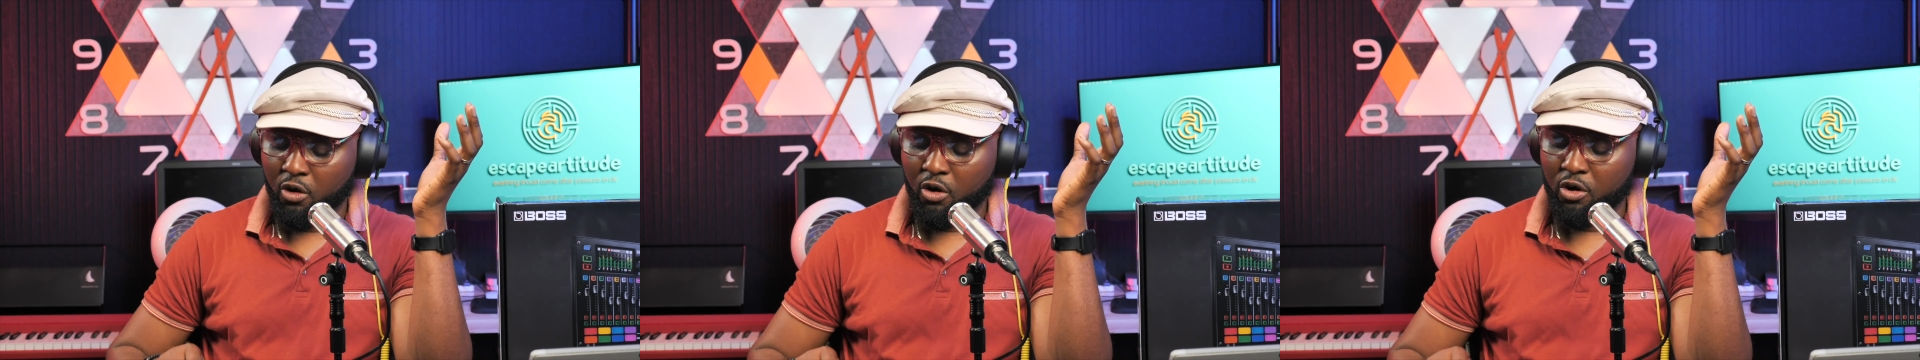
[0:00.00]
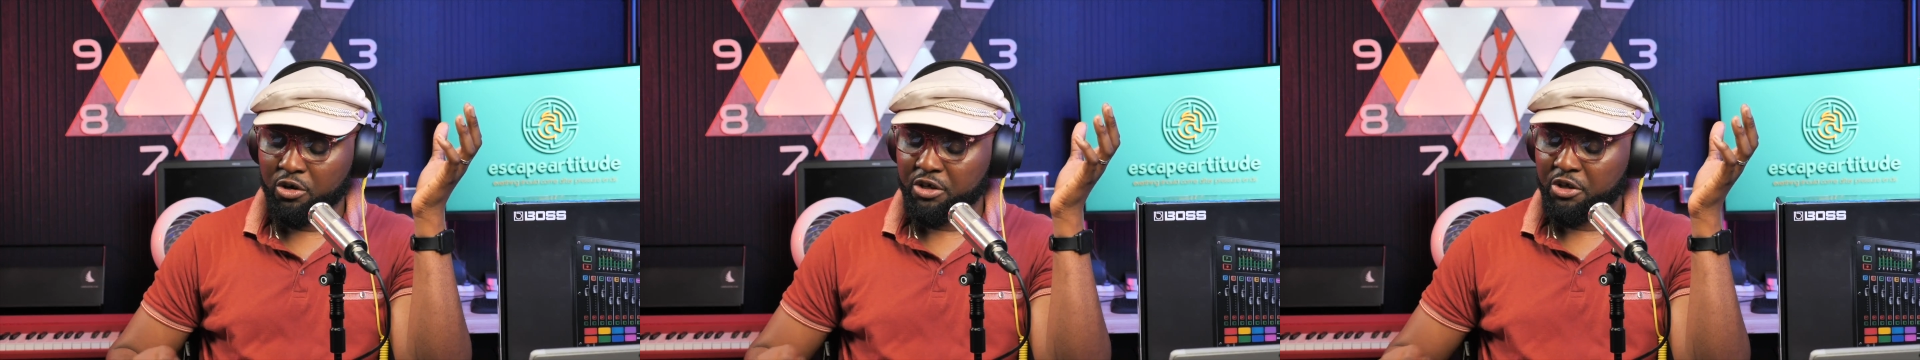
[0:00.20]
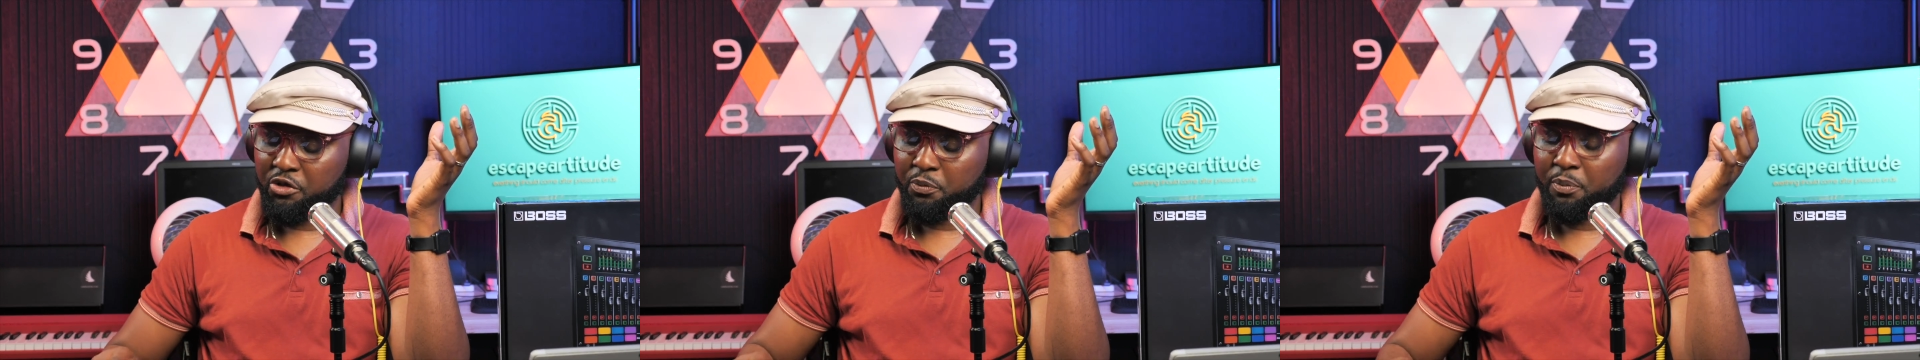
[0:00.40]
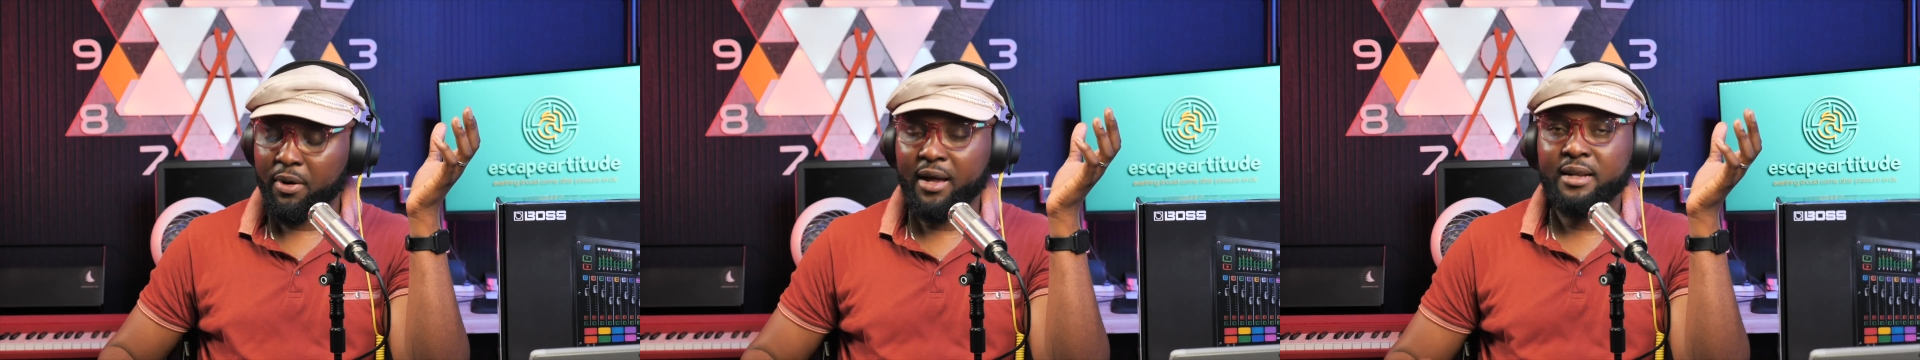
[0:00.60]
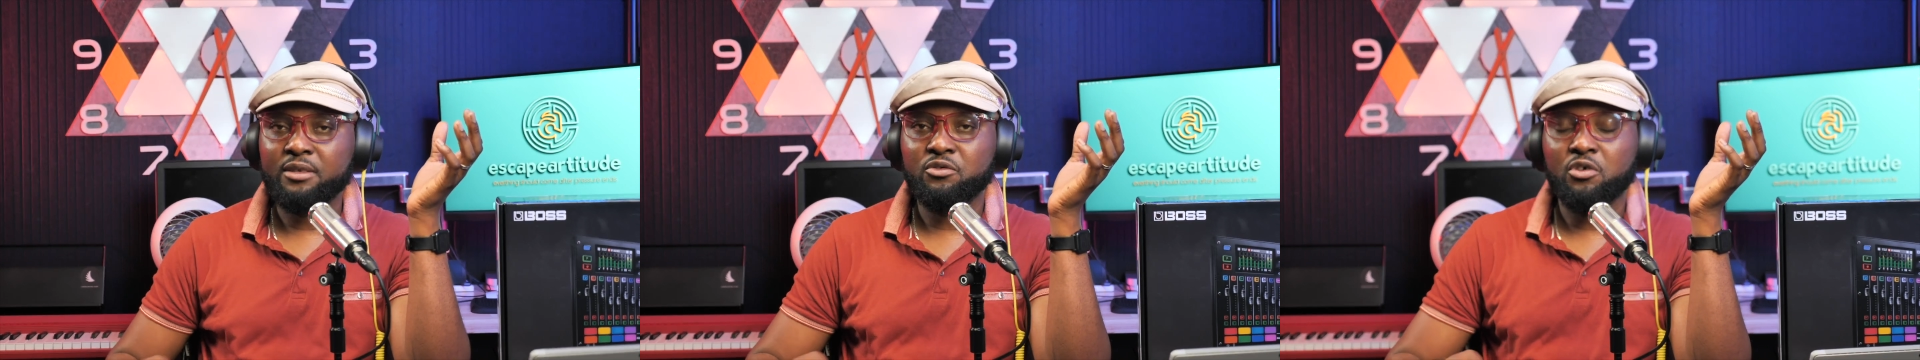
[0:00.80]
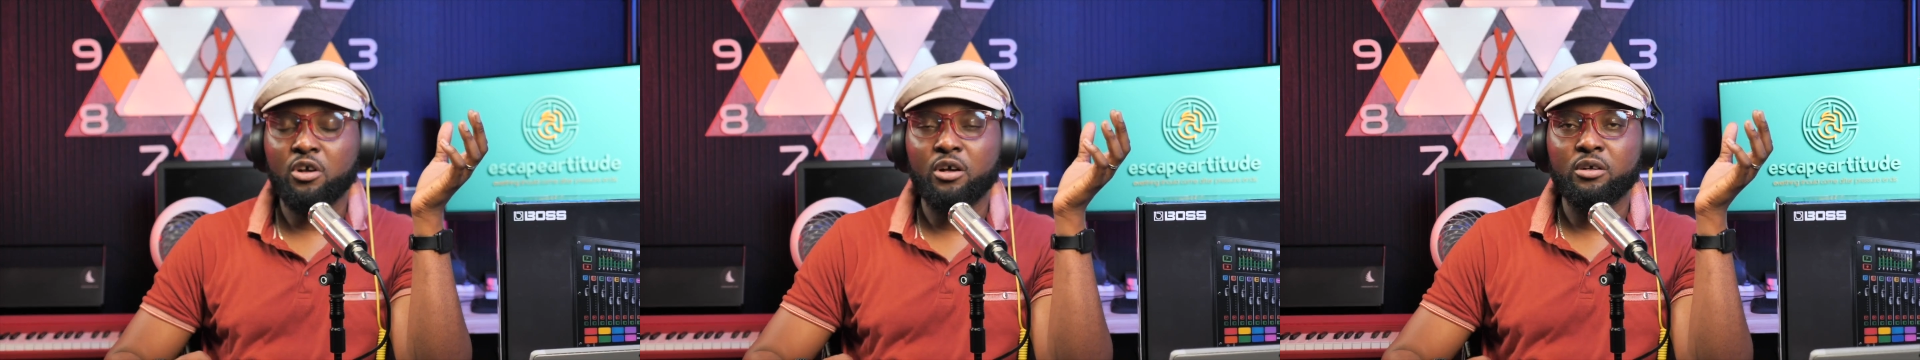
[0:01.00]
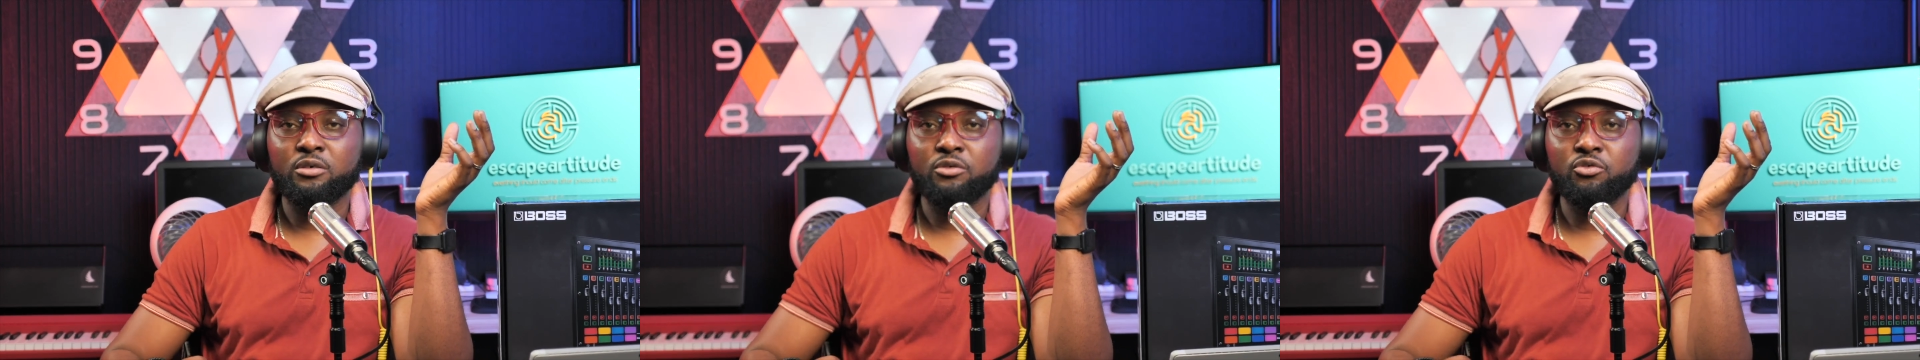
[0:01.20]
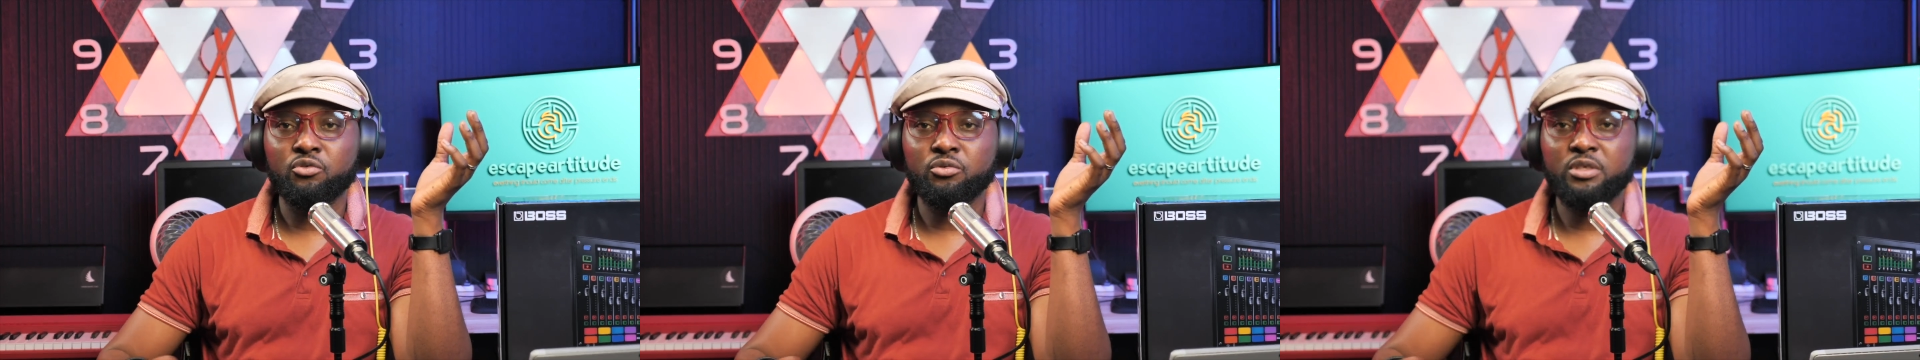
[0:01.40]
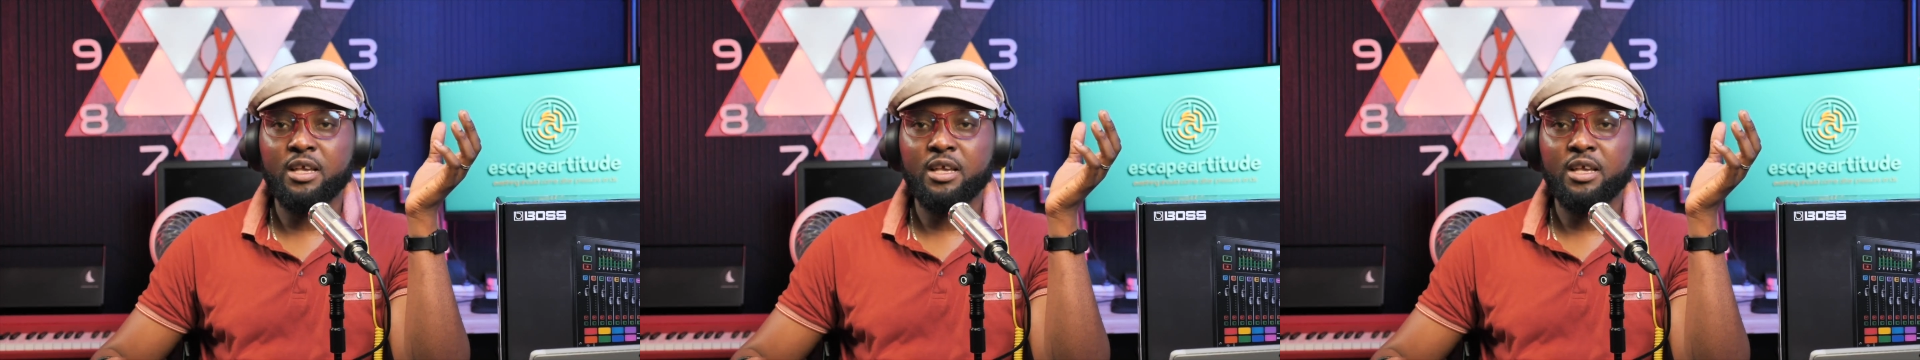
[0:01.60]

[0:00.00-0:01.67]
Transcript: all these pads, you can use